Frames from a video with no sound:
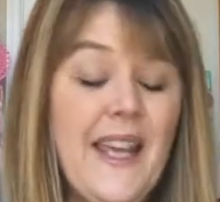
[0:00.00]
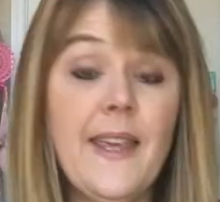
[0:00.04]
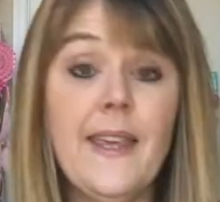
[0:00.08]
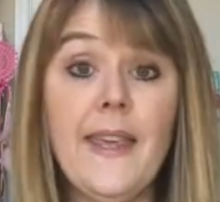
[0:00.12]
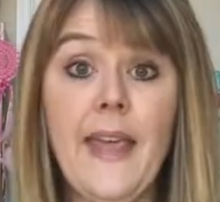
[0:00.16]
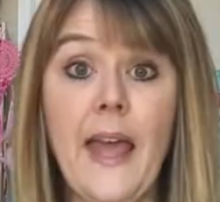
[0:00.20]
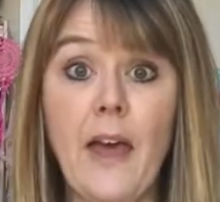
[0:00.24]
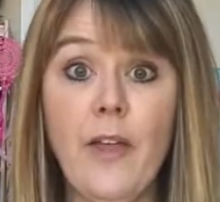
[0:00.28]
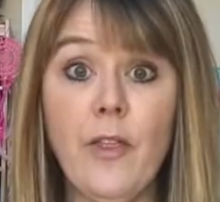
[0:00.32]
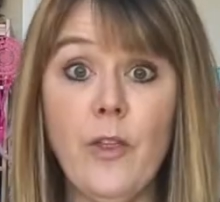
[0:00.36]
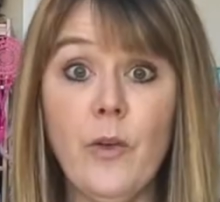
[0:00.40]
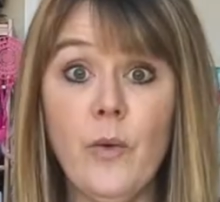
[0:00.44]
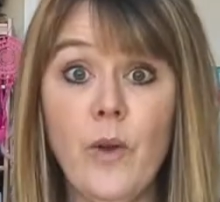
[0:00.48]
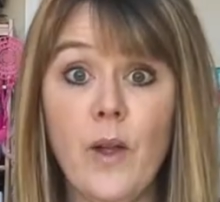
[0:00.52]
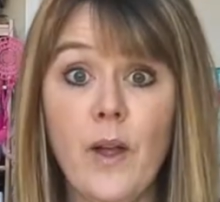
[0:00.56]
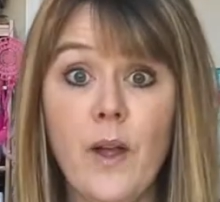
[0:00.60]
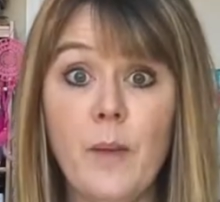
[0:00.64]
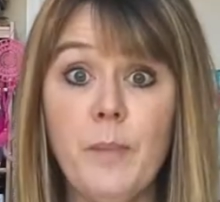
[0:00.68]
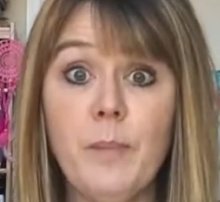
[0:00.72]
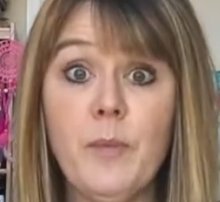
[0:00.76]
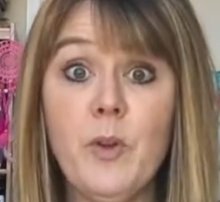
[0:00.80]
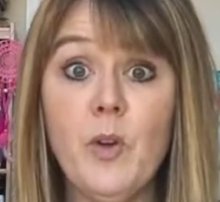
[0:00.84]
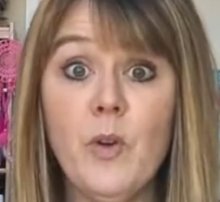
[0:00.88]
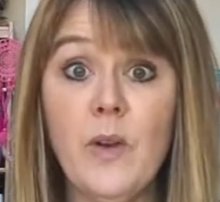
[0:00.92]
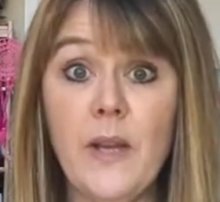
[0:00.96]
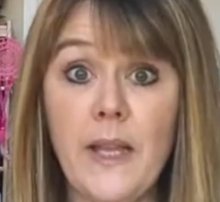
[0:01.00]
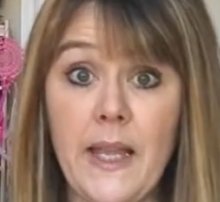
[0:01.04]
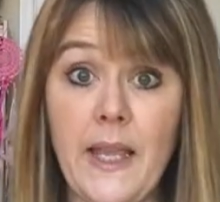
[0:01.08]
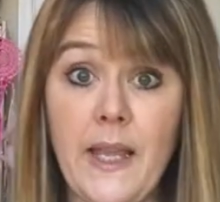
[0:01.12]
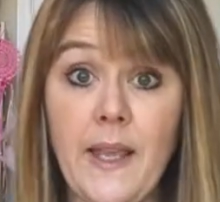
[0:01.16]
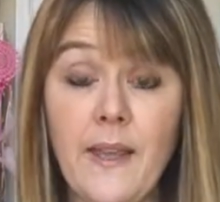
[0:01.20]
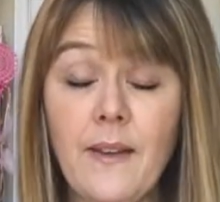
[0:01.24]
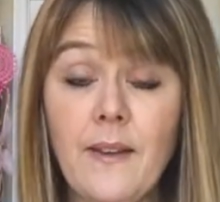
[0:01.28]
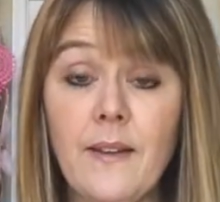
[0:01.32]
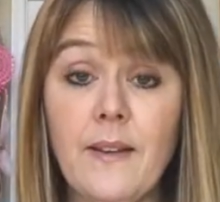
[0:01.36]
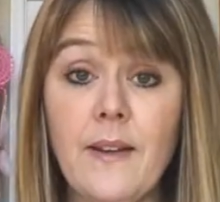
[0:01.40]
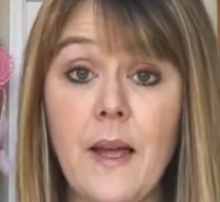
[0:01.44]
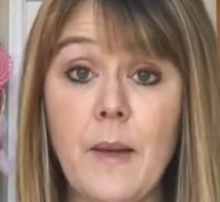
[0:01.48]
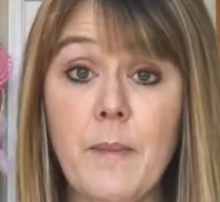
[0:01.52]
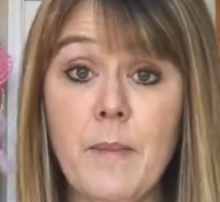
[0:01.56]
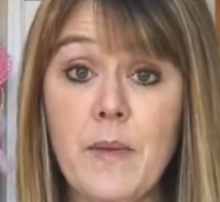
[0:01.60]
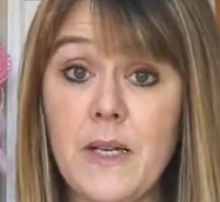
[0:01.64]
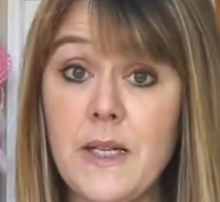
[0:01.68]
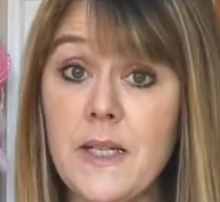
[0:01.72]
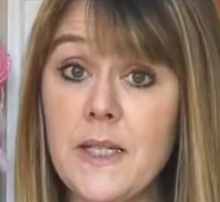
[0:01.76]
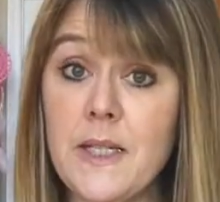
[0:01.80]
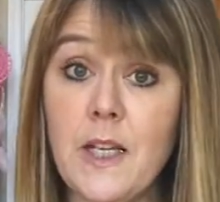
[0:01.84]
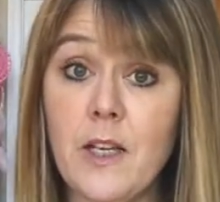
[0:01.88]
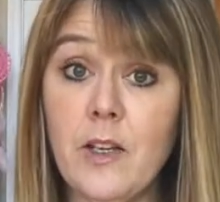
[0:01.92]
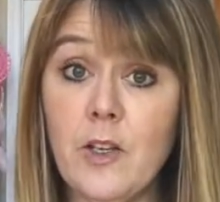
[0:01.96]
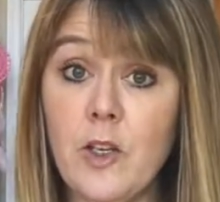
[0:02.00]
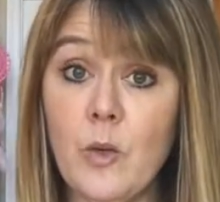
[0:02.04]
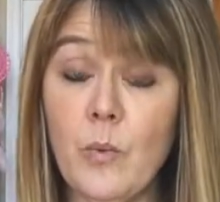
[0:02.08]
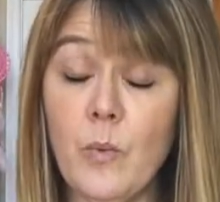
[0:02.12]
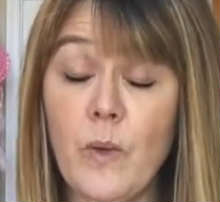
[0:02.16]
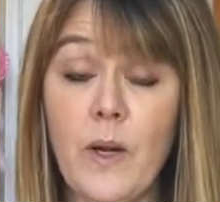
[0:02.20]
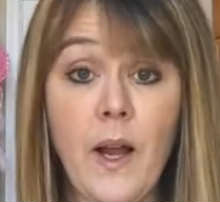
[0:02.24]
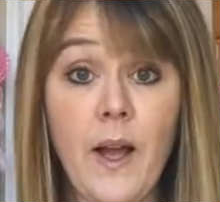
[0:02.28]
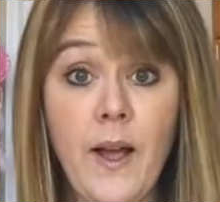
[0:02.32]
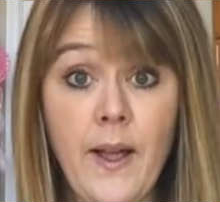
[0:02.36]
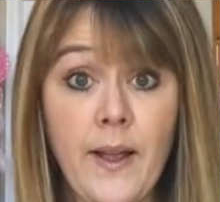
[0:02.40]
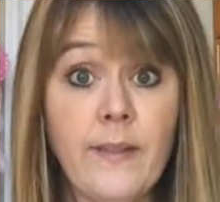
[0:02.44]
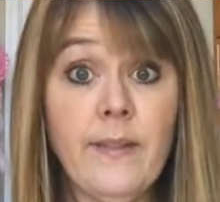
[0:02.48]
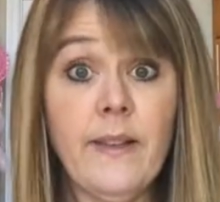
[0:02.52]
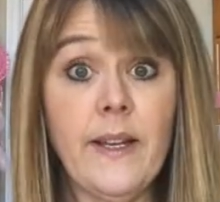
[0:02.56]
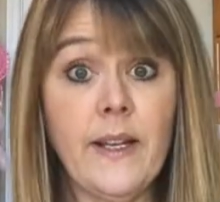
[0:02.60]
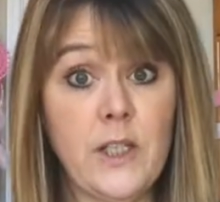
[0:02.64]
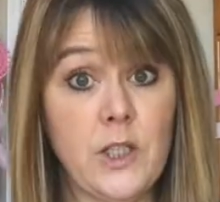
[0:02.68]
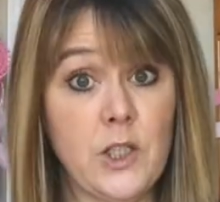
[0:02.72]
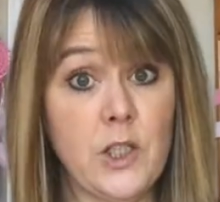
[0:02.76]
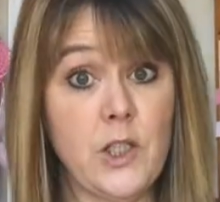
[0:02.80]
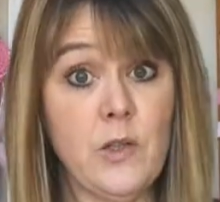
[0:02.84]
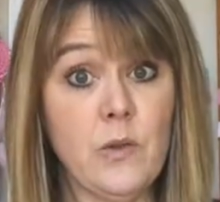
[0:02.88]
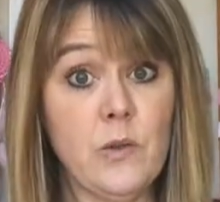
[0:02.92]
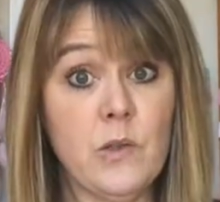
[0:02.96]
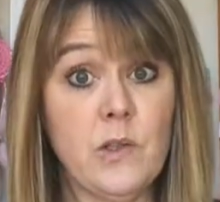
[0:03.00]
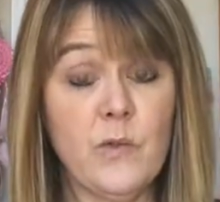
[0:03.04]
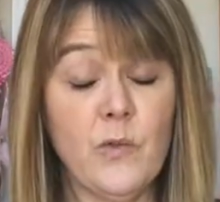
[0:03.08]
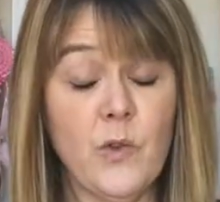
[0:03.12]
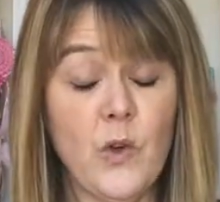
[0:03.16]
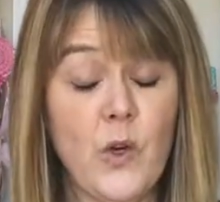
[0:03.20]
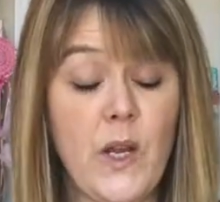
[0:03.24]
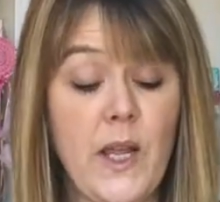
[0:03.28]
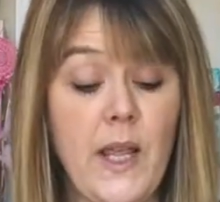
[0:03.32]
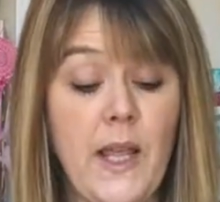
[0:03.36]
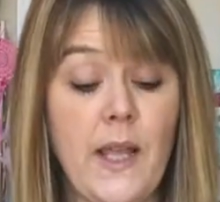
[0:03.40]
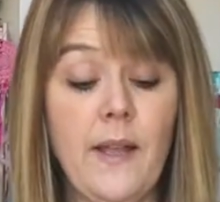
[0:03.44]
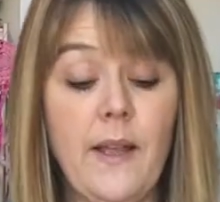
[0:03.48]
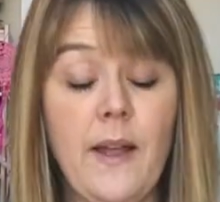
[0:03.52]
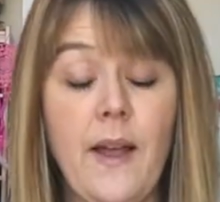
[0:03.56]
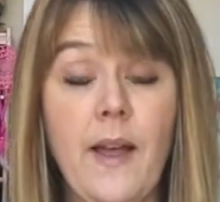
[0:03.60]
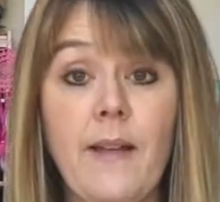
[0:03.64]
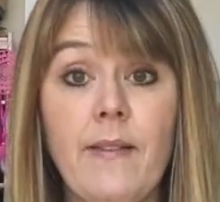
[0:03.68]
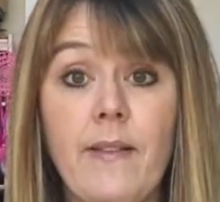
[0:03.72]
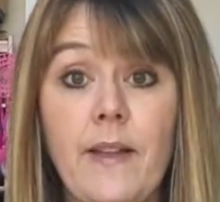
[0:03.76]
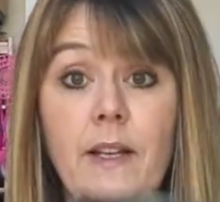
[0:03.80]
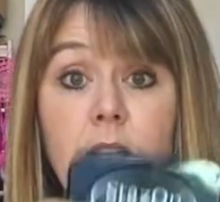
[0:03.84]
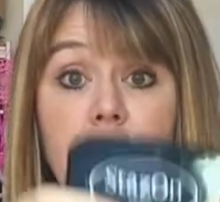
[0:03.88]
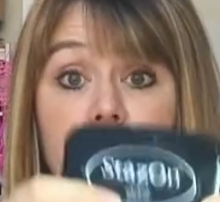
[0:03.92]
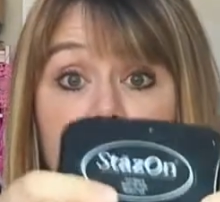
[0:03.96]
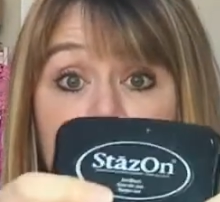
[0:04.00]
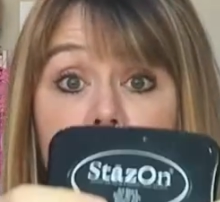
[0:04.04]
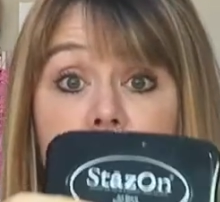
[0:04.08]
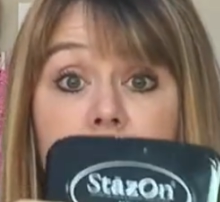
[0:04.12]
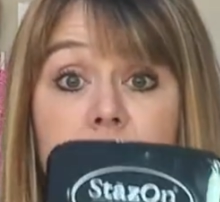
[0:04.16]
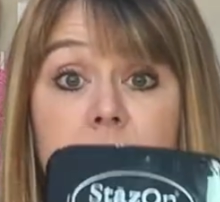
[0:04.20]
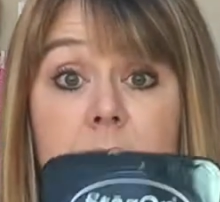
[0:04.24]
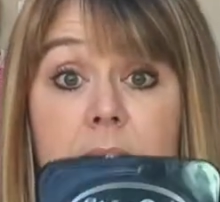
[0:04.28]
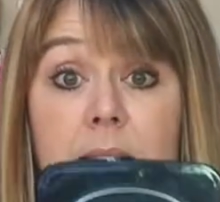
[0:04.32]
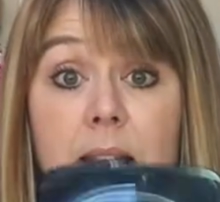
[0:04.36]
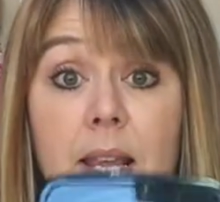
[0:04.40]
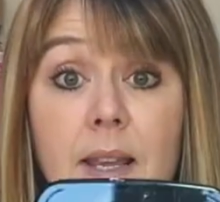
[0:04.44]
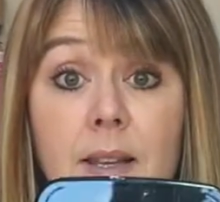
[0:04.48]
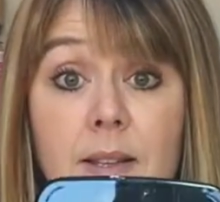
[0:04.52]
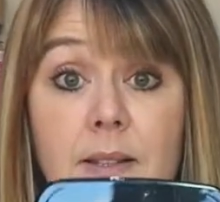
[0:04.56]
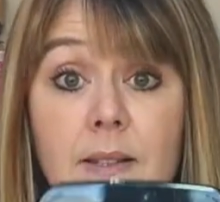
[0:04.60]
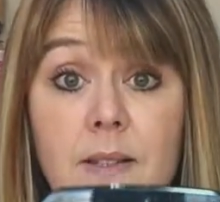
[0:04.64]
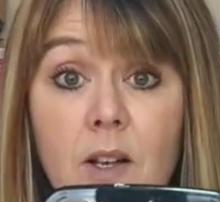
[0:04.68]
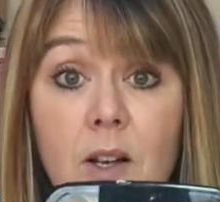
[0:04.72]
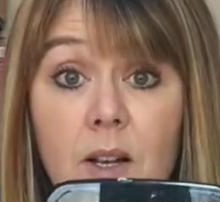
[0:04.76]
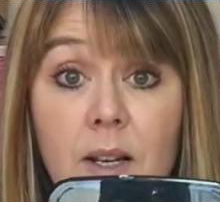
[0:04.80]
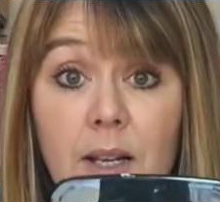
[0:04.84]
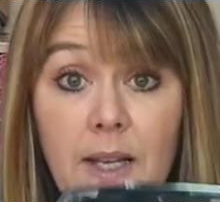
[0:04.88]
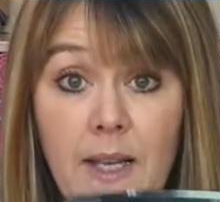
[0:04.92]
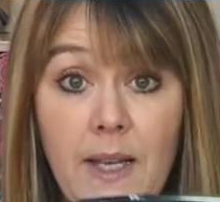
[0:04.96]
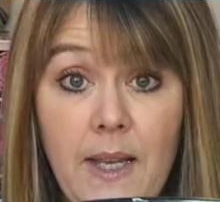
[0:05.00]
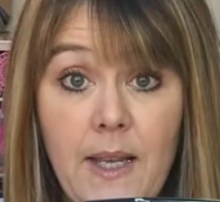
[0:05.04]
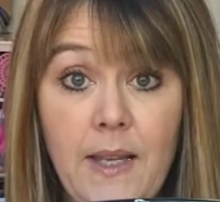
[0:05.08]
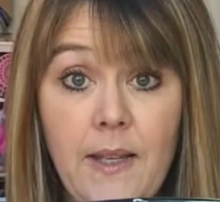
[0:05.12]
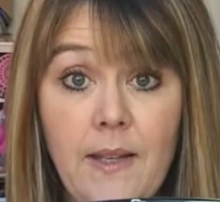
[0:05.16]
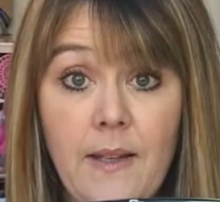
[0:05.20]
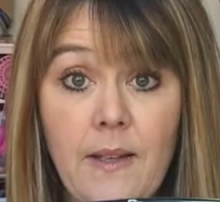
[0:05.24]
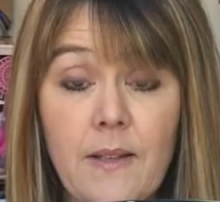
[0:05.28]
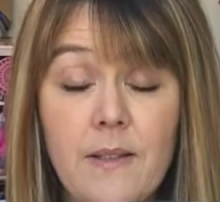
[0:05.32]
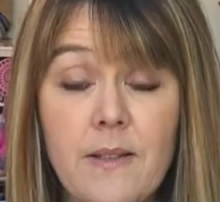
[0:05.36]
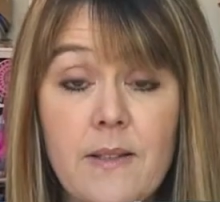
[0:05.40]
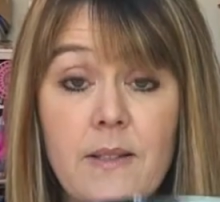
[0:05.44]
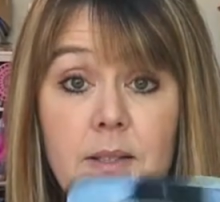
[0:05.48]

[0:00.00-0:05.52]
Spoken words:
Gather up your ink. I'm going to tell you what I like to use for ink. I like to use StazOn ink.